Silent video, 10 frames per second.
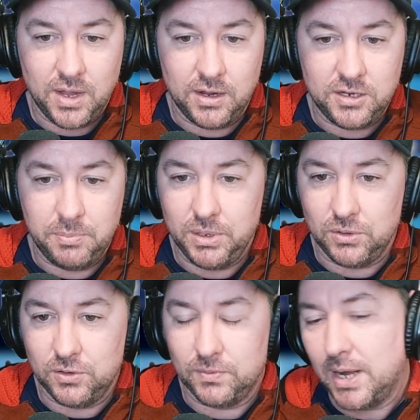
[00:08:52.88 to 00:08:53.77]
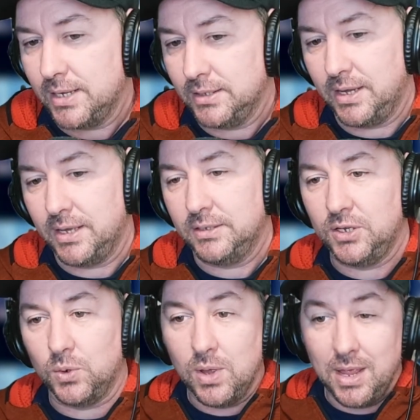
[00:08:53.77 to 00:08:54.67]
uh, to build their rockets at.
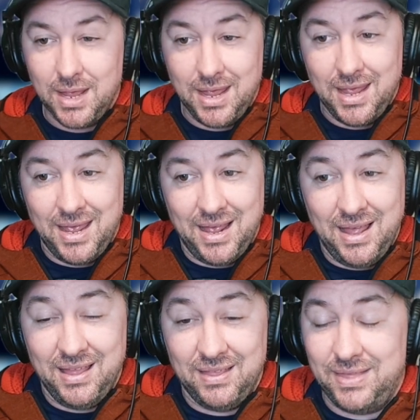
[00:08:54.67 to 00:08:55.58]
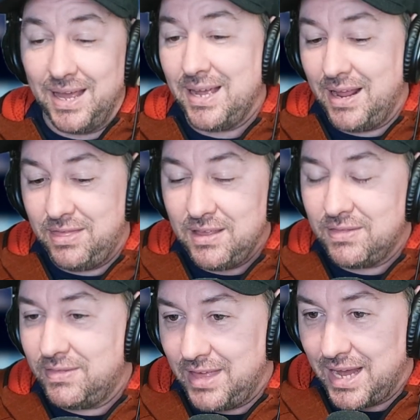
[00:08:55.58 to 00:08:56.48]
So that I
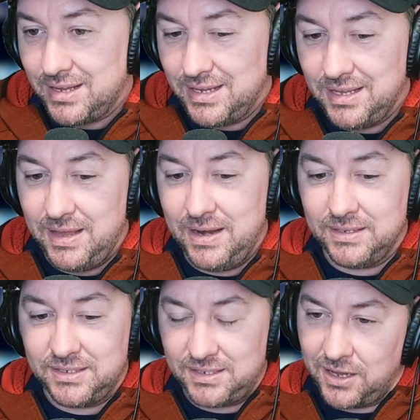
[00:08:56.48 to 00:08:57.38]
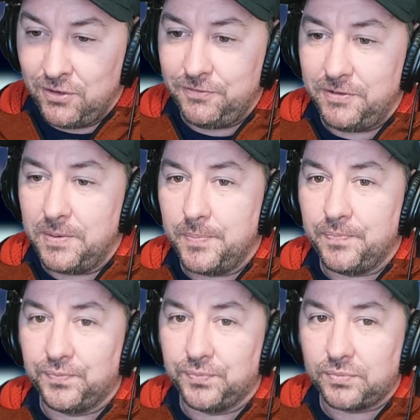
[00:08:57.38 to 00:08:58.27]
think that in itself
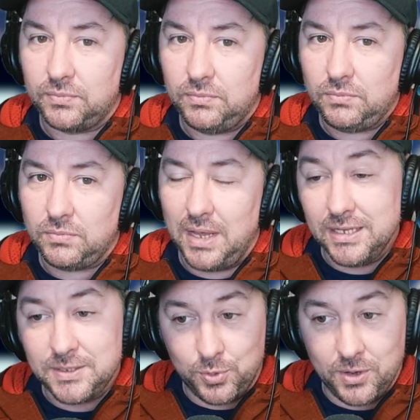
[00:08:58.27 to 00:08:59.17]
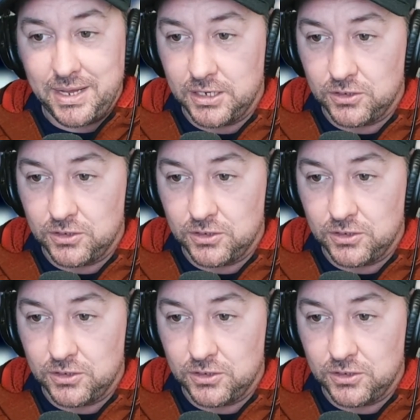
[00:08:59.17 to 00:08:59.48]
is pretty